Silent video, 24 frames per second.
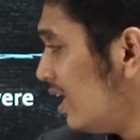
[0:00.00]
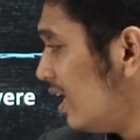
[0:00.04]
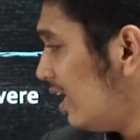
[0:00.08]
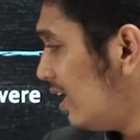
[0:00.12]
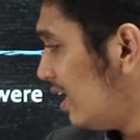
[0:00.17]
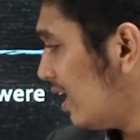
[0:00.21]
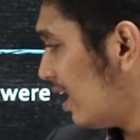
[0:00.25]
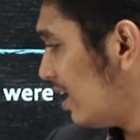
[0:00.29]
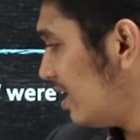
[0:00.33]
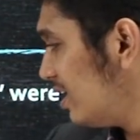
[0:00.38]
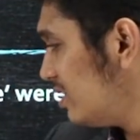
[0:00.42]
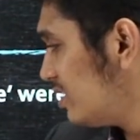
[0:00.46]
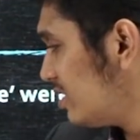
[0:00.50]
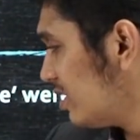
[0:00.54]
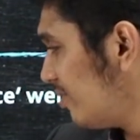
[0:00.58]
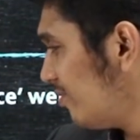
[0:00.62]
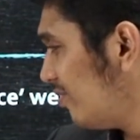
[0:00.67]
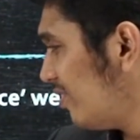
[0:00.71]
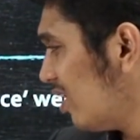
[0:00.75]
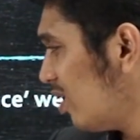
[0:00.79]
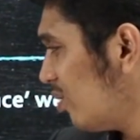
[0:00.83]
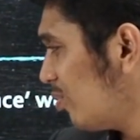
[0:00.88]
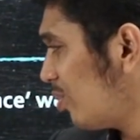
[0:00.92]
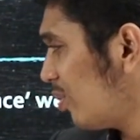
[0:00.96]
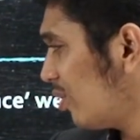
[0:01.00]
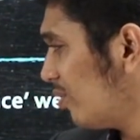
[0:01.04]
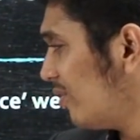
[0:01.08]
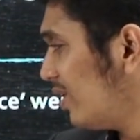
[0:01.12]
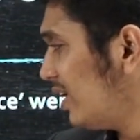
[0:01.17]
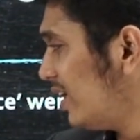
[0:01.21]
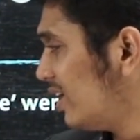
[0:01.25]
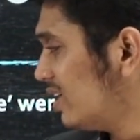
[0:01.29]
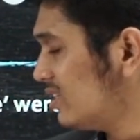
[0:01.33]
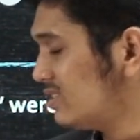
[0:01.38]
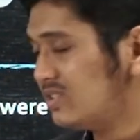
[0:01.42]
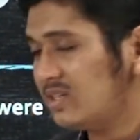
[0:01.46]
In addition, we have
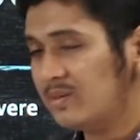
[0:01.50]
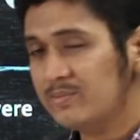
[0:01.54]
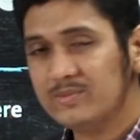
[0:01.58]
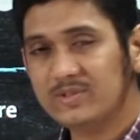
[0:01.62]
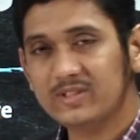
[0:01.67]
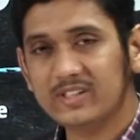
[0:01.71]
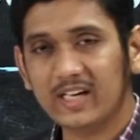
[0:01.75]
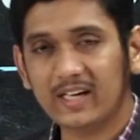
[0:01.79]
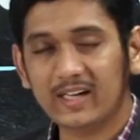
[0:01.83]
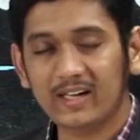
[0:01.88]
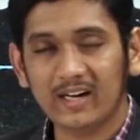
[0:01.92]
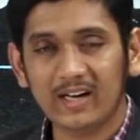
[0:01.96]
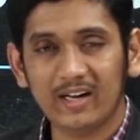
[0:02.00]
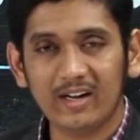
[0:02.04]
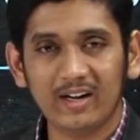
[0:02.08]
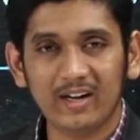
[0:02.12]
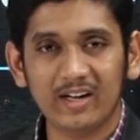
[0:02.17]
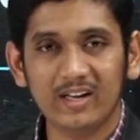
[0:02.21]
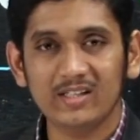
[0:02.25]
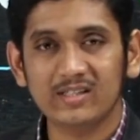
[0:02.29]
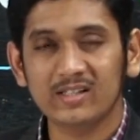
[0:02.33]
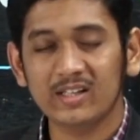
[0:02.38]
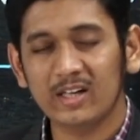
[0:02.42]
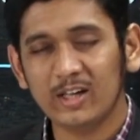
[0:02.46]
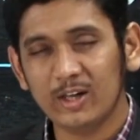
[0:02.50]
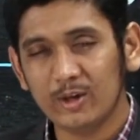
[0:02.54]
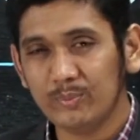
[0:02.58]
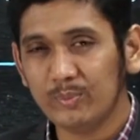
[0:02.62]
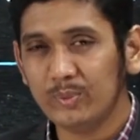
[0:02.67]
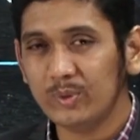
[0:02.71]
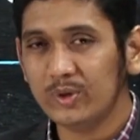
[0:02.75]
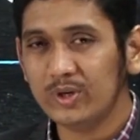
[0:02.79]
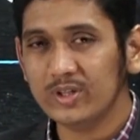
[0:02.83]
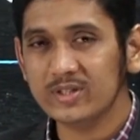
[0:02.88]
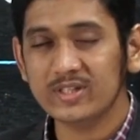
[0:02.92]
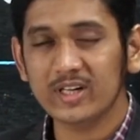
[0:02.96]
provided some secretaries and
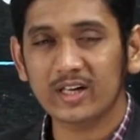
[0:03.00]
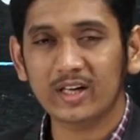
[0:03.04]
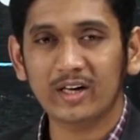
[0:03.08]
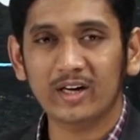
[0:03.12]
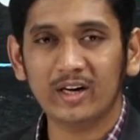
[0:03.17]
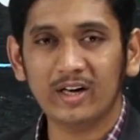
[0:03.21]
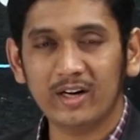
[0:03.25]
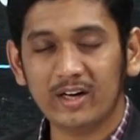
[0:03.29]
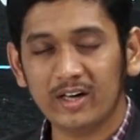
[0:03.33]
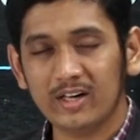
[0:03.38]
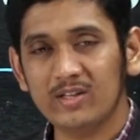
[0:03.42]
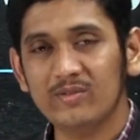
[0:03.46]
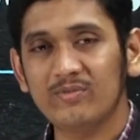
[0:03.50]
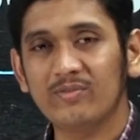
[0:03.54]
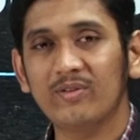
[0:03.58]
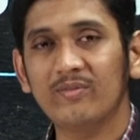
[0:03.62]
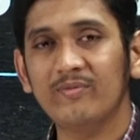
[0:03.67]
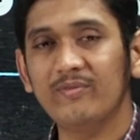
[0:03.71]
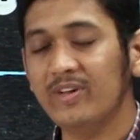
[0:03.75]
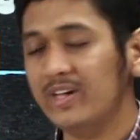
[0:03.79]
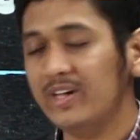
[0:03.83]
deputy secretaries from